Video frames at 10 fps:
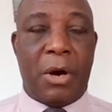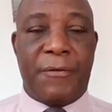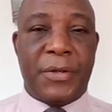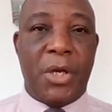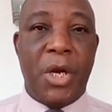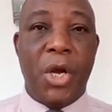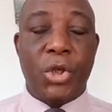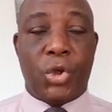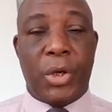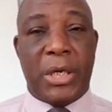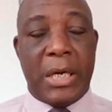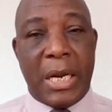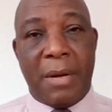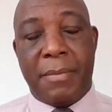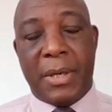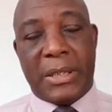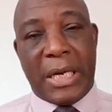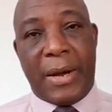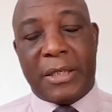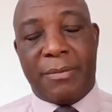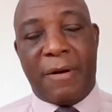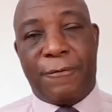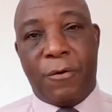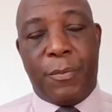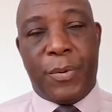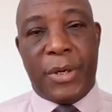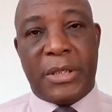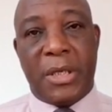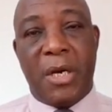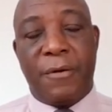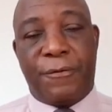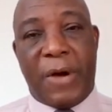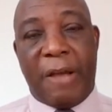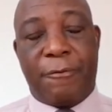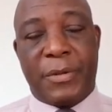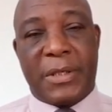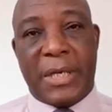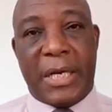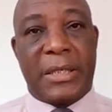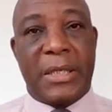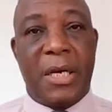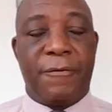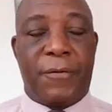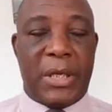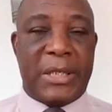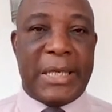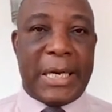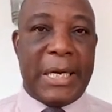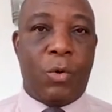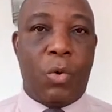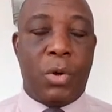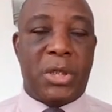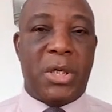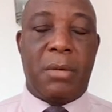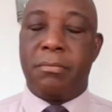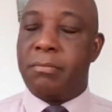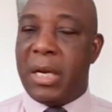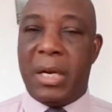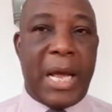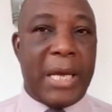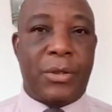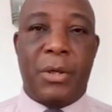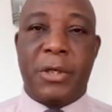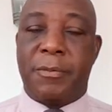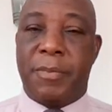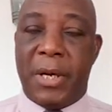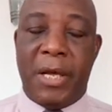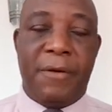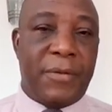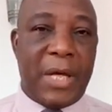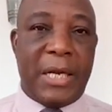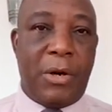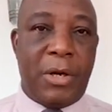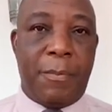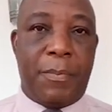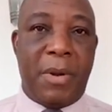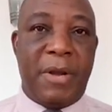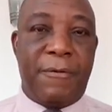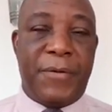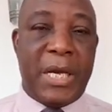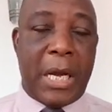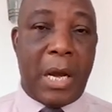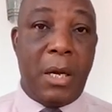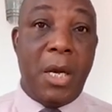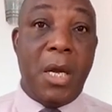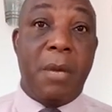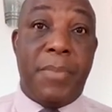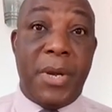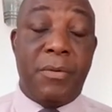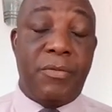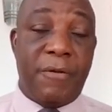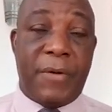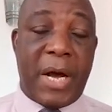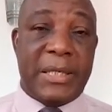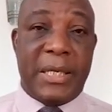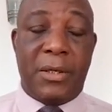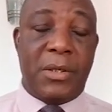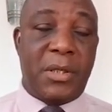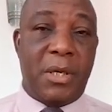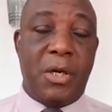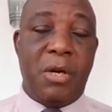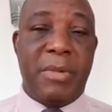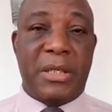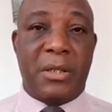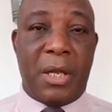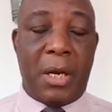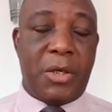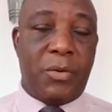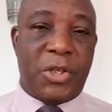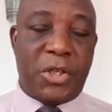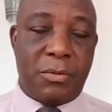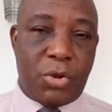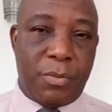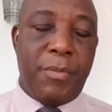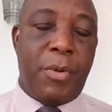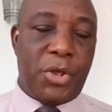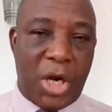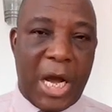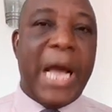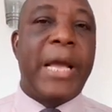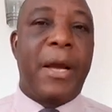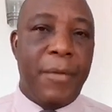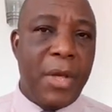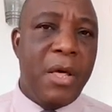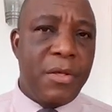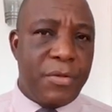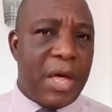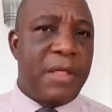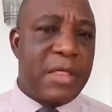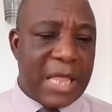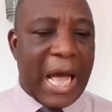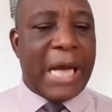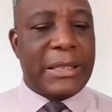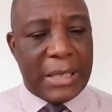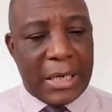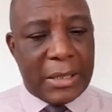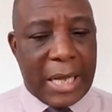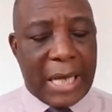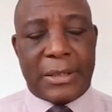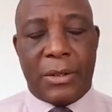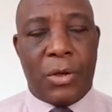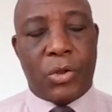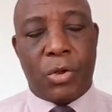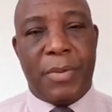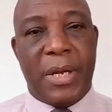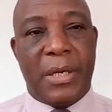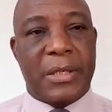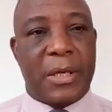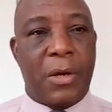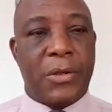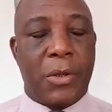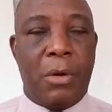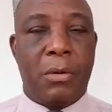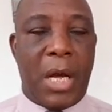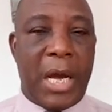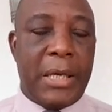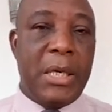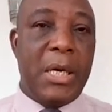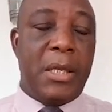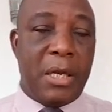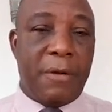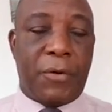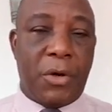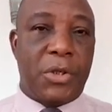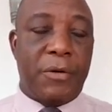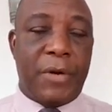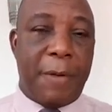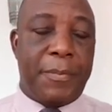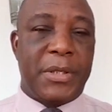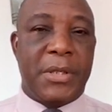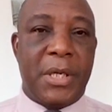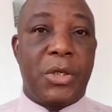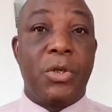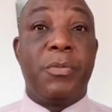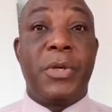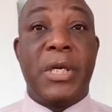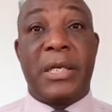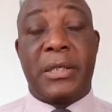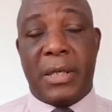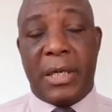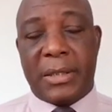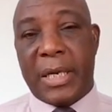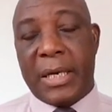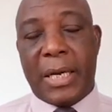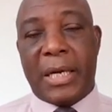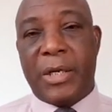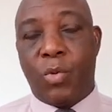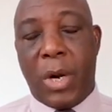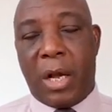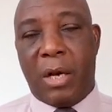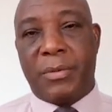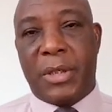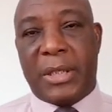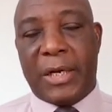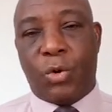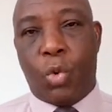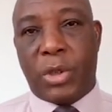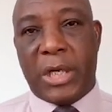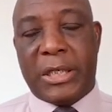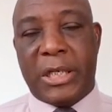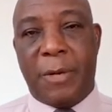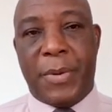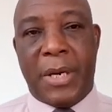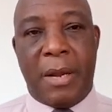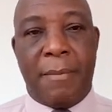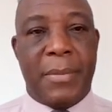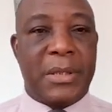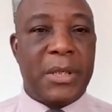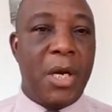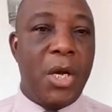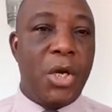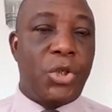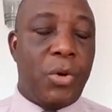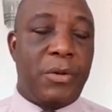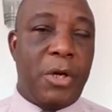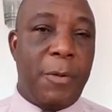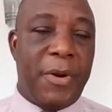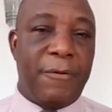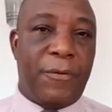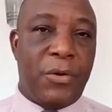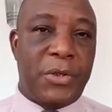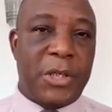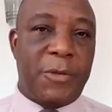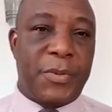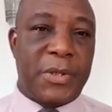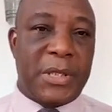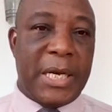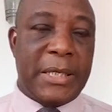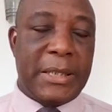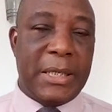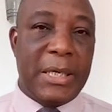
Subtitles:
Office, showing the number down at about 4.5% for the second quarter. Many Nigerians believe that the unemployment figure being revised and using a new methodology should be much higher than that. That's also been discussed online. Then, of course, you've got President Tinubu yesterday saying that he welcomes the third quarter GDP numbers showing 3.46%